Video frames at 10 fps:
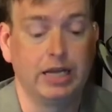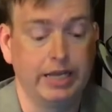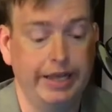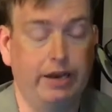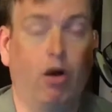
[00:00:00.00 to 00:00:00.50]

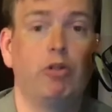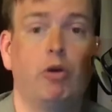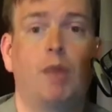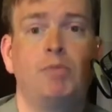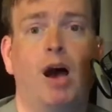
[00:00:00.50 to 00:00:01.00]
And although
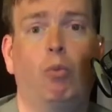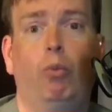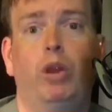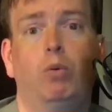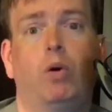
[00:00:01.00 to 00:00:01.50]
I'm not
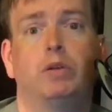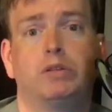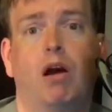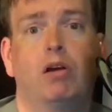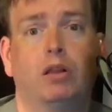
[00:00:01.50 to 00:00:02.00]
really wanting to
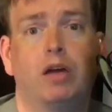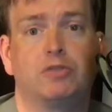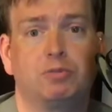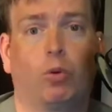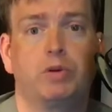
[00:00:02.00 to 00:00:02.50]
talk a lot of
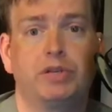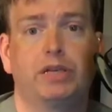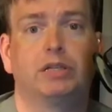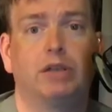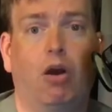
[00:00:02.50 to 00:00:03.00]
sports
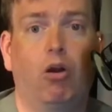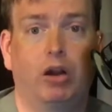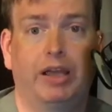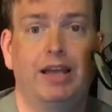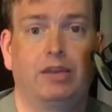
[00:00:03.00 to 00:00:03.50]
here or
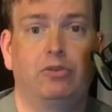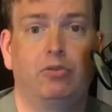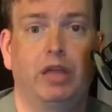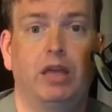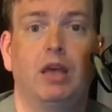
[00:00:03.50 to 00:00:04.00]
get into
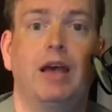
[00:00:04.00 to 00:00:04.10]
the